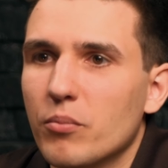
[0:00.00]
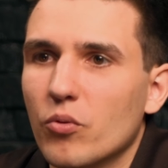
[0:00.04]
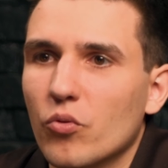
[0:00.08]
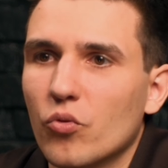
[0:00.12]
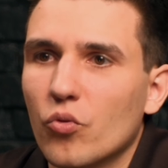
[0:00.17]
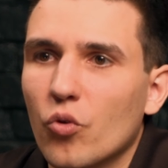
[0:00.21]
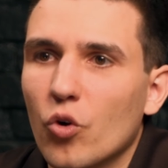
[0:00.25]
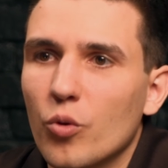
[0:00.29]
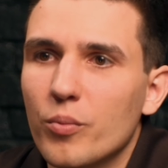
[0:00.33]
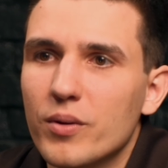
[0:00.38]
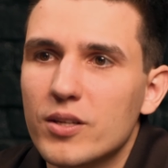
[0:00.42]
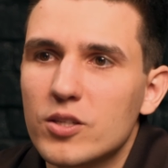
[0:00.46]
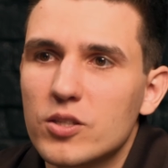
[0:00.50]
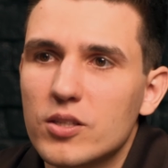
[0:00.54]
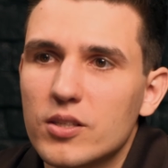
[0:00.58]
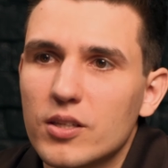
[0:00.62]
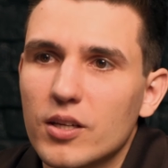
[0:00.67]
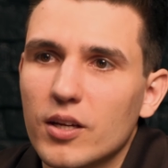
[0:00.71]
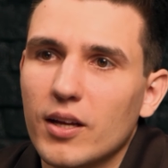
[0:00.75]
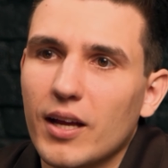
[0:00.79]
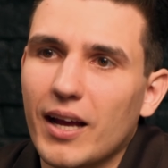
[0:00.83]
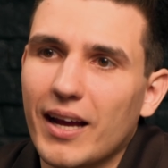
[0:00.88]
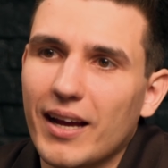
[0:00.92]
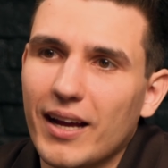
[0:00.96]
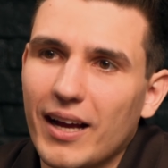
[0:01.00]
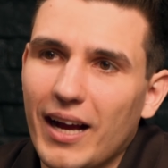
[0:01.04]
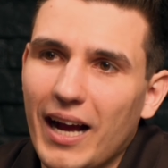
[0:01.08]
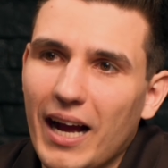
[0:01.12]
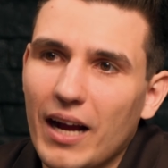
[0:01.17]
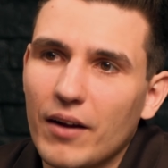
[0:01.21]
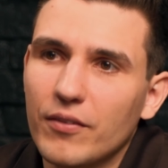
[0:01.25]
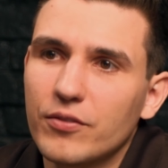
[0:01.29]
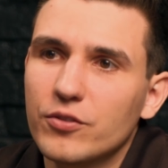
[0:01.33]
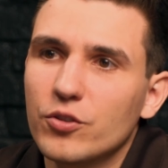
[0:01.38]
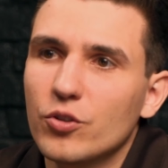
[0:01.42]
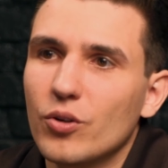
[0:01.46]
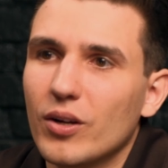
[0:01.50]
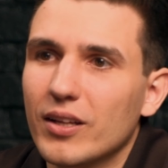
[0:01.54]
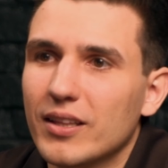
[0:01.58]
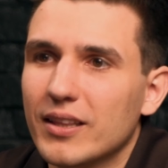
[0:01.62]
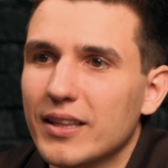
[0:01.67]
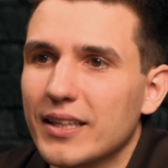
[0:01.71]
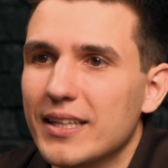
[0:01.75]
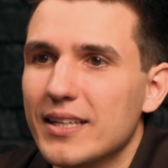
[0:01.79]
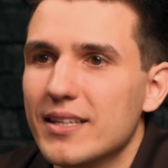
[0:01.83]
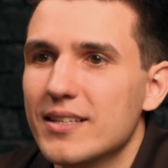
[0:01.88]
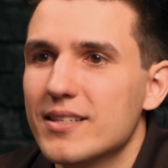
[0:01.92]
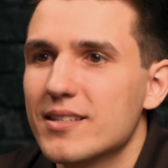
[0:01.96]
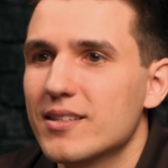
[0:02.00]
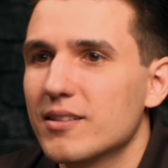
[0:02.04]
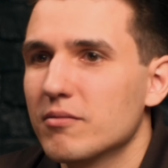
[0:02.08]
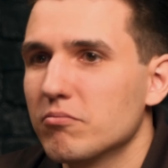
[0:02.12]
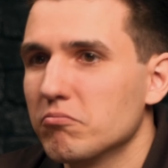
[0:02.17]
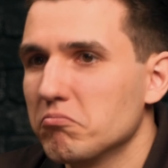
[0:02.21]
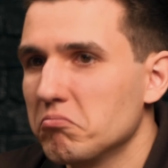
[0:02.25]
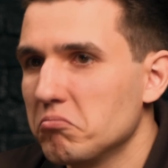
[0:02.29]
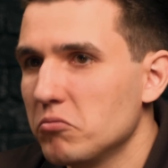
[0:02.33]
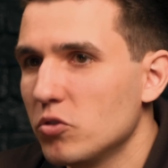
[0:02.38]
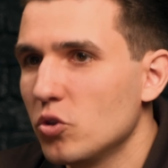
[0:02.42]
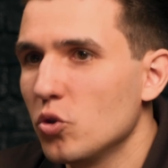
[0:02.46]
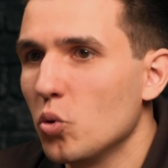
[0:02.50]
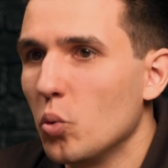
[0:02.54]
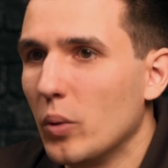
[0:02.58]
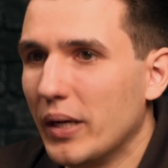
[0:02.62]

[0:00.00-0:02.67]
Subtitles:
performance after at least 2